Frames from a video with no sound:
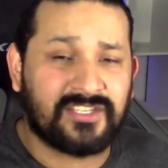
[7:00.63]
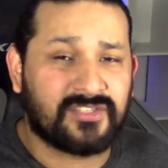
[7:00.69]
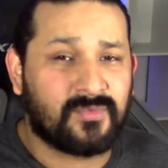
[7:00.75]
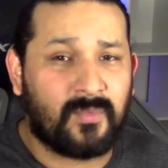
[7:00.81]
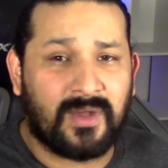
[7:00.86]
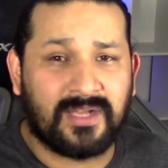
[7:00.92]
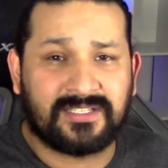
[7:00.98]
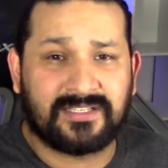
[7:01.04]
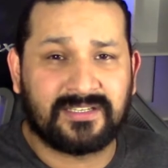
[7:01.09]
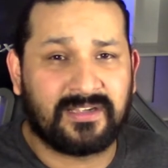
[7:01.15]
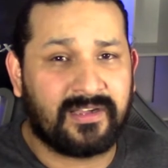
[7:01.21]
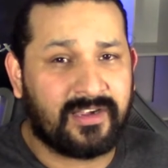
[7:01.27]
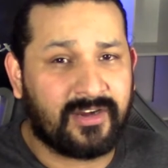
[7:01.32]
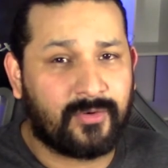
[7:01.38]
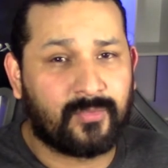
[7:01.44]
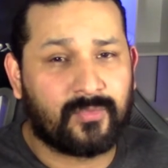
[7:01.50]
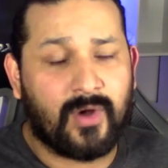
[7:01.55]
just want
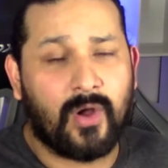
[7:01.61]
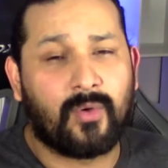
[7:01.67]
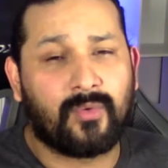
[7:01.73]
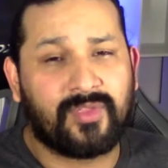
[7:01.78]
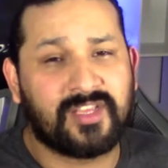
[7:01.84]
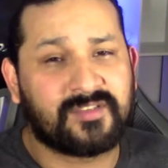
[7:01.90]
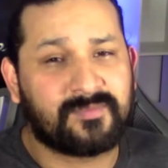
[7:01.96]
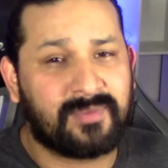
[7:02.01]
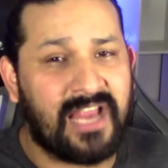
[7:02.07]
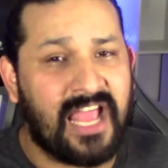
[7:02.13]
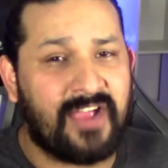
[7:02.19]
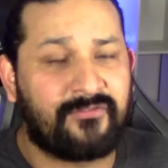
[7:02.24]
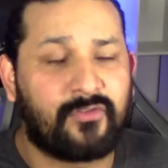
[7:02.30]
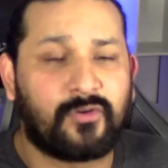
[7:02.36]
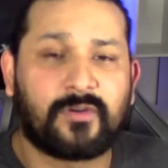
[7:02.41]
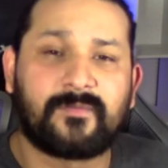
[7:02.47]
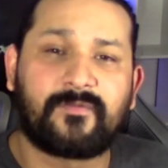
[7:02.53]
to grow this
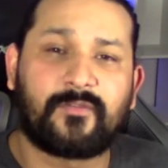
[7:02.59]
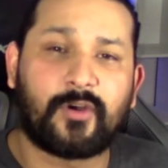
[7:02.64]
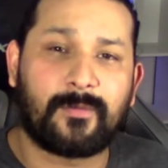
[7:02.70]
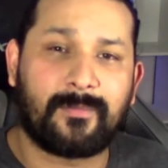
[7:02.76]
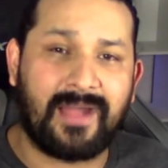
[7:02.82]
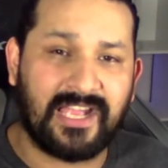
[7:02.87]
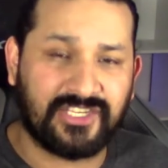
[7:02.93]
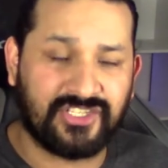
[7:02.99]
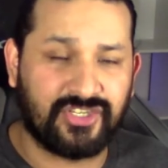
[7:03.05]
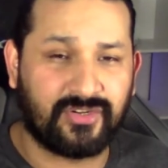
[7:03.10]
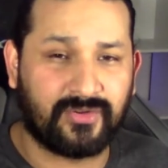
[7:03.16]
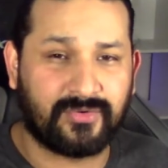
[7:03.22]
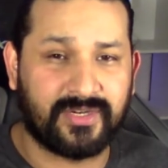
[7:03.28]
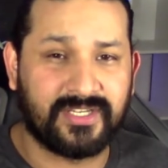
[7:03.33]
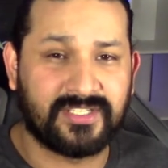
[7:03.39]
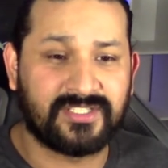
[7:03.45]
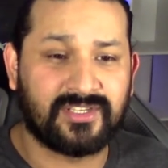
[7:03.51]
platform for my
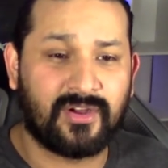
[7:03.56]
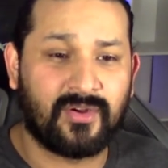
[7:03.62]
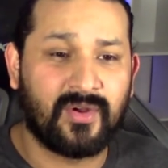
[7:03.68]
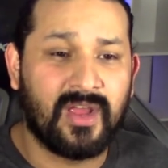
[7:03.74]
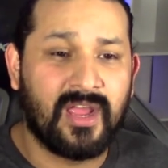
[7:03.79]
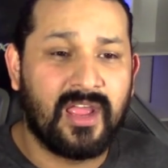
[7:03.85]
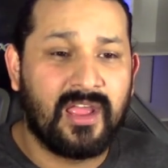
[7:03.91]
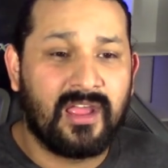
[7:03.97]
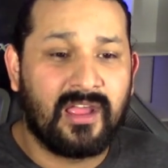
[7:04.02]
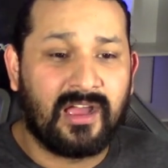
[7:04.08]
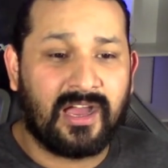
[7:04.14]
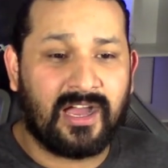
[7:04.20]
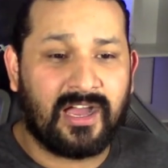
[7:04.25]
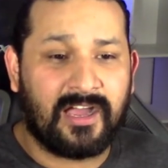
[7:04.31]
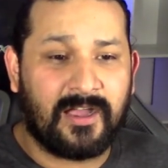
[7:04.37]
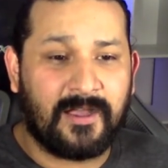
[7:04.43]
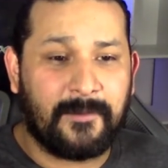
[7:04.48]
children. So,
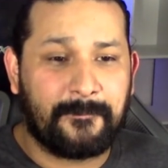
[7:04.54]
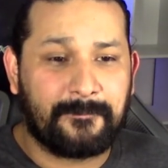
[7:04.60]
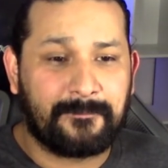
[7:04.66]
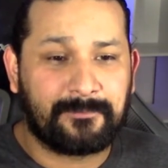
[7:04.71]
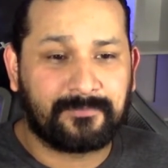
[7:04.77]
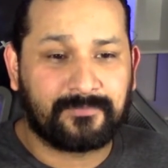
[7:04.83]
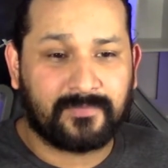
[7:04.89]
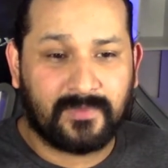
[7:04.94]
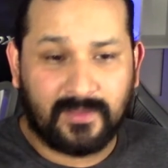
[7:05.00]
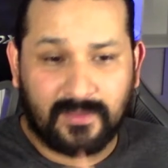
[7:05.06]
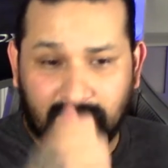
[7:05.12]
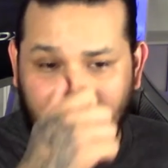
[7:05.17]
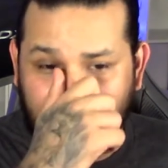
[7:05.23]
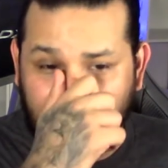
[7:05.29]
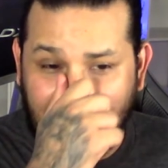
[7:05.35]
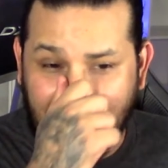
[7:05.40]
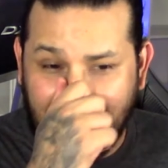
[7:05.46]
uh,
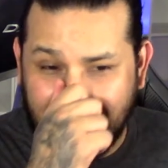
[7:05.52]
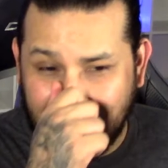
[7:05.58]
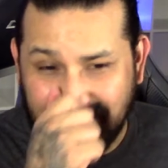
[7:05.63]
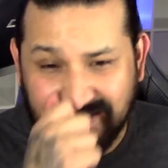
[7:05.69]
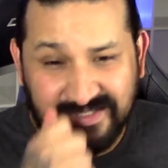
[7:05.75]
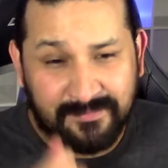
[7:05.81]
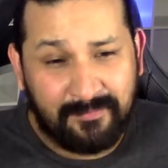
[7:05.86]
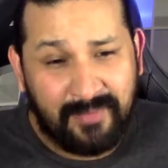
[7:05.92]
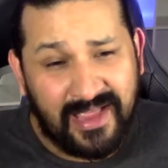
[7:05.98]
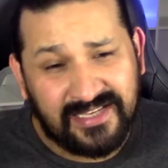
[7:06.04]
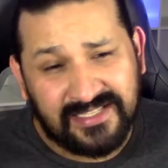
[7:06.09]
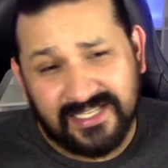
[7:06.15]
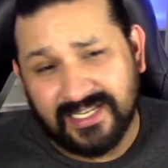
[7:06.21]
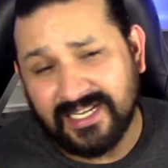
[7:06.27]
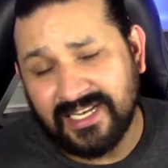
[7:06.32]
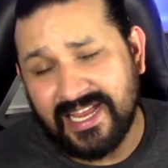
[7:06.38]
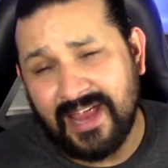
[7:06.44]
that is
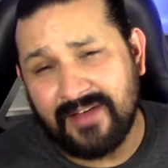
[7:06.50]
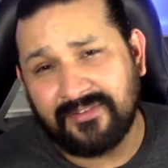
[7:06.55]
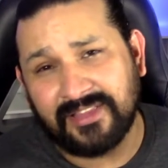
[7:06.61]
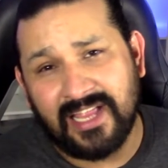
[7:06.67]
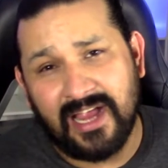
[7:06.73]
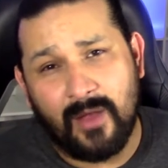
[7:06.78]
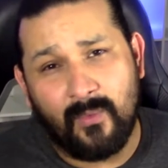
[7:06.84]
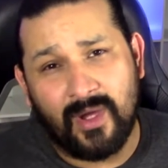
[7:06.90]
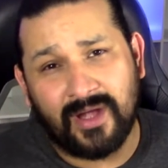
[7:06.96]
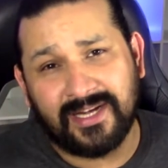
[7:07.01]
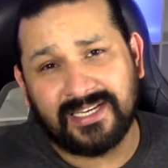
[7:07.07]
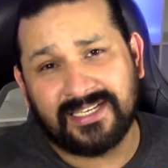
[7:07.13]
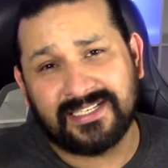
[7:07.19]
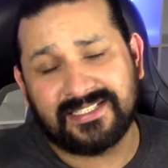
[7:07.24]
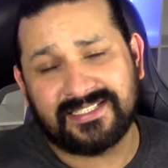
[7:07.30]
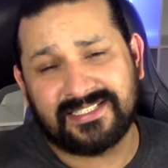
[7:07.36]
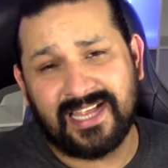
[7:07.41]
basically everything I wanted
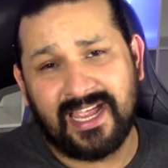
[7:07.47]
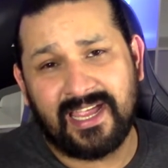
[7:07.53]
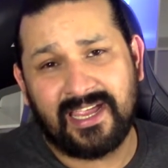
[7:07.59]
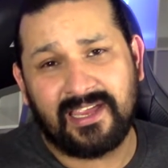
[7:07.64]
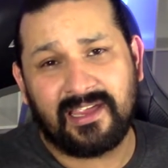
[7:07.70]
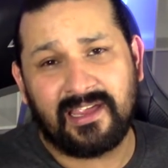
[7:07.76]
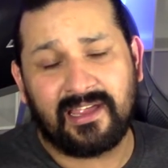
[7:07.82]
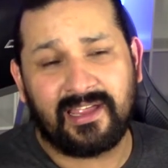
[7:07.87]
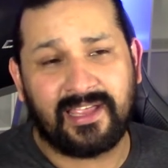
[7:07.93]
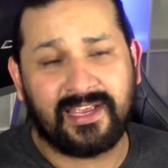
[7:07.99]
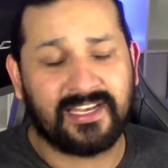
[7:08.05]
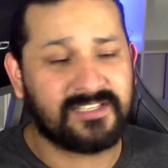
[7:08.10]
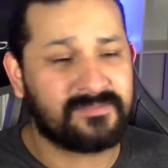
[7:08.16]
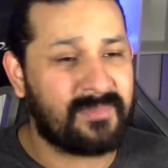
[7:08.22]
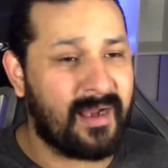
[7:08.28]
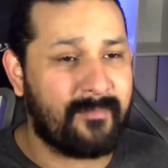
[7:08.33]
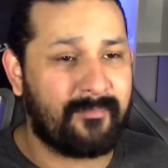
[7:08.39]
to say. It
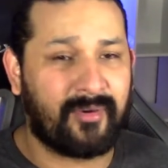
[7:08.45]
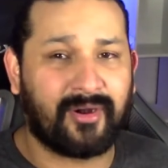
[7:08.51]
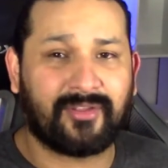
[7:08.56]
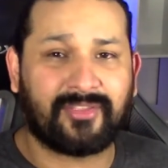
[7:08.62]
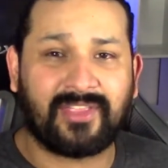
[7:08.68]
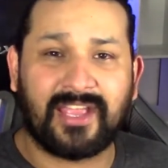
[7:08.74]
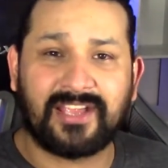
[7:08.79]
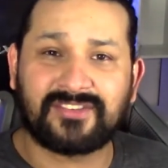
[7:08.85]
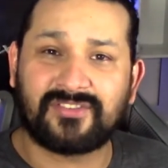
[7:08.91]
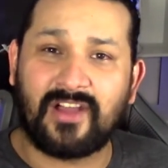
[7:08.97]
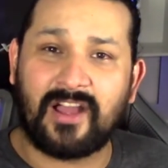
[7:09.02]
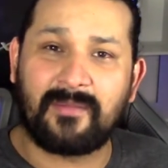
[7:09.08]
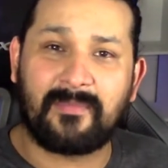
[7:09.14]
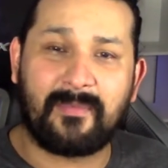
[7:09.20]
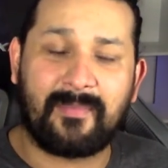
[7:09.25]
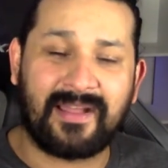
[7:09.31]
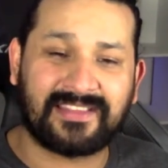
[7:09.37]
is my birthday, so
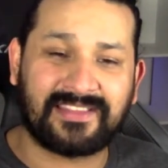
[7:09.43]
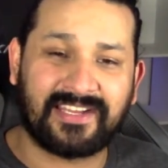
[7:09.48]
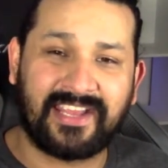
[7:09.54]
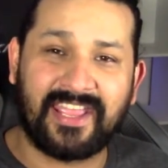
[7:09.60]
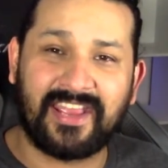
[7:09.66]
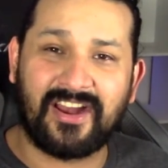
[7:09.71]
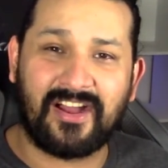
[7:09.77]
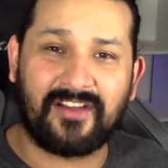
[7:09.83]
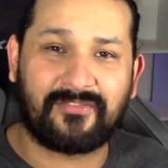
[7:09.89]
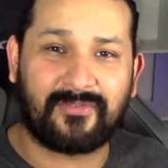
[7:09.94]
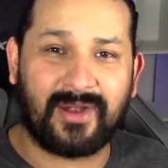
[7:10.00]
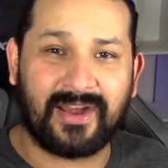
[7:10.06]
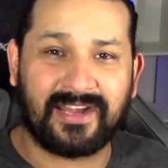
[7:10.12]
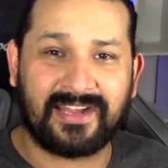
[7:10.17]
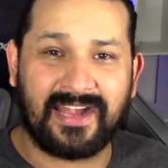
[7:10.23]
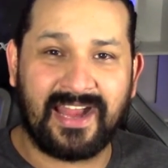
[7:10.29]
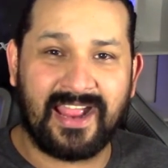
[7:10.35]
I'm about to get off
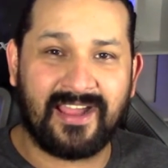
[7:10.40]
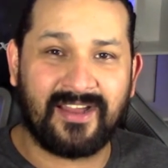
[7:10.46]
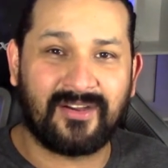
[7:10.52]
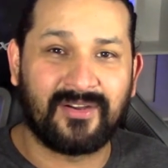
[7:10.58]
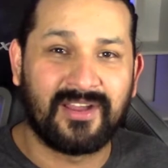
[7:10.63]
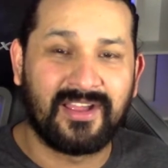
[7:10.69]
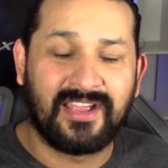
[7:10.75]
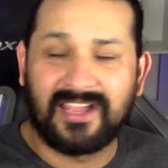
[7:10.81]
right now,